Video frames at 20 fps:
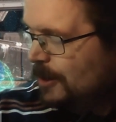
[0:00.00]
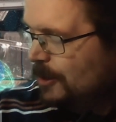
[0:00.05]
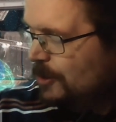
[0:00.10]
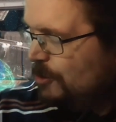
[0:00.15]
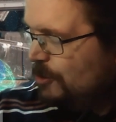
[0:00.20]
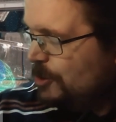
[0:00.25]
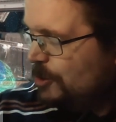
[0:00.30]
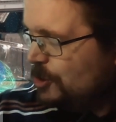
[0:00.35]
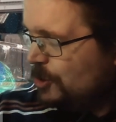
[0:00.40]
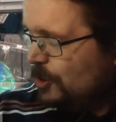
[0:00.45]

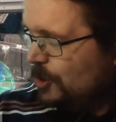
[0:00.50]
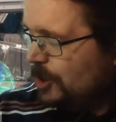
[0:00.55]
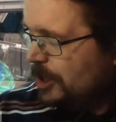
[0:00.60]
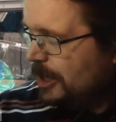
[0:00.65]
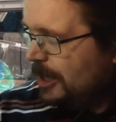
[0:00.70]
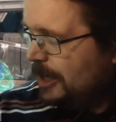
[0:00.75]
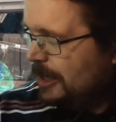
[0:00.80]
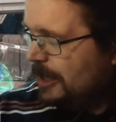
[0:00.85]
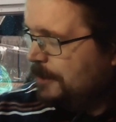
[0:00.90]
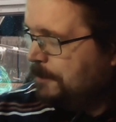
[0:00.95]
So we're just going to
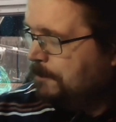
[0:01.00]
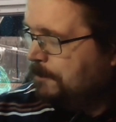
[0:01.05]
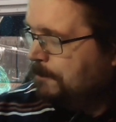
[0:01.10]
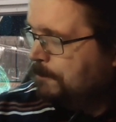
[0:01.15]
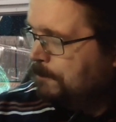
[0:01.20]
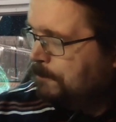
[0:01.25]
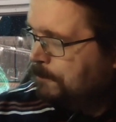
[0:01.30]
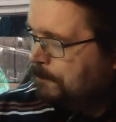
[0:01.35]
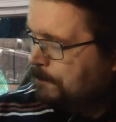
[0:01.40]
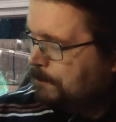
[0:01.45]
kind of
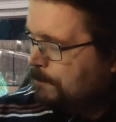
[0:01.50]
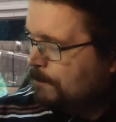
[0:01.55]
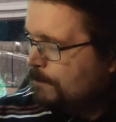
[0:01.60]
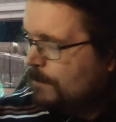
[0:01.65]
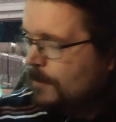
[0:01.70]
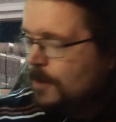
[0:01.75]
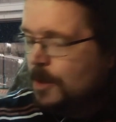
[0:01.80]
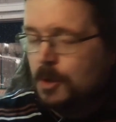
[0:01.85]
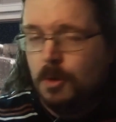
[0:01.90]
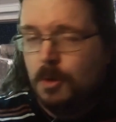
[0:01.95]

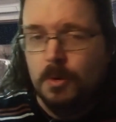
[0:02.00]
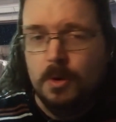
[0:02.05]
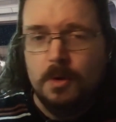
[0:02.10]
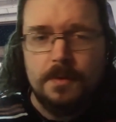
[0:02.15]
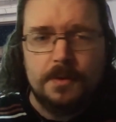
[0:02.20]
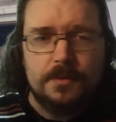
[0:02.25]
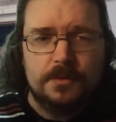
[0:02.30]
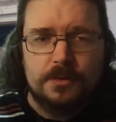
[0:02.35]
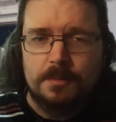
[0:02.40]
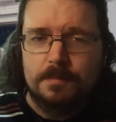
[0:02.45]
go
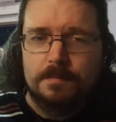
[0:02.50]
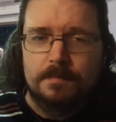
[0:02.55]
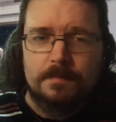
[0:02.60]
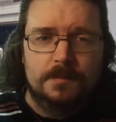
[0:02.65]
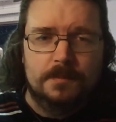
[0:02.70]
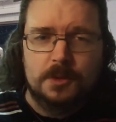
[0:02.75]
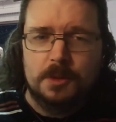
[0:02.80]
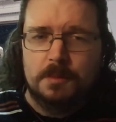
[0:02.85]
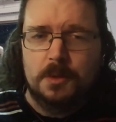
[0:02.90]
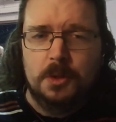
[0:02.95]
over
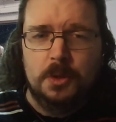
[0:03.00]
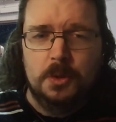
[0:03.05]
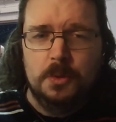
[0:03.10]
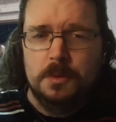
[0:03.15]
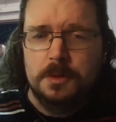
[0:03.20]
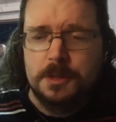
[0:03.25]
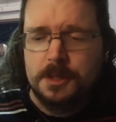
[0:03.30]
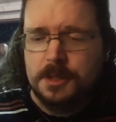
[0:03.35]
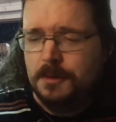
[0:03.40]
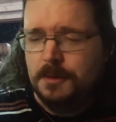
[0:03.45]
some
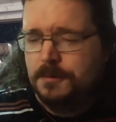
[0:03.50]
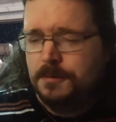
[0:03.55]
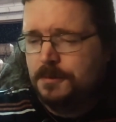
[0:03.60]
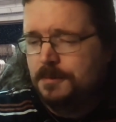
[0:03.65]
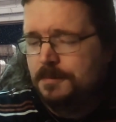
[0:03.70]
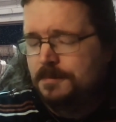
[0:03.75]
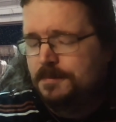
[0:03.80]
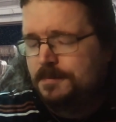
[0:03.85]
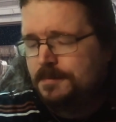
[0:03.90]
cool stuff